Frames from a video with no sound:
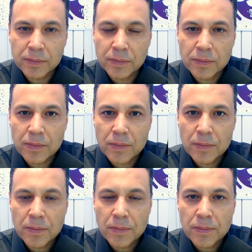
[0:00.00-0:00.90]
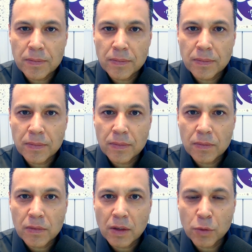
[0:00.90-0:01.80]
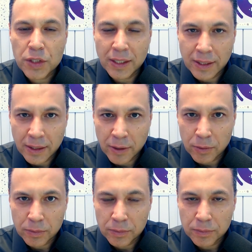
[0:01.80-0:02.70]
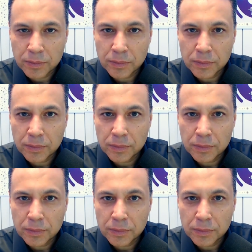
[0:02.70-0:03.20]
in their life. Did you understand?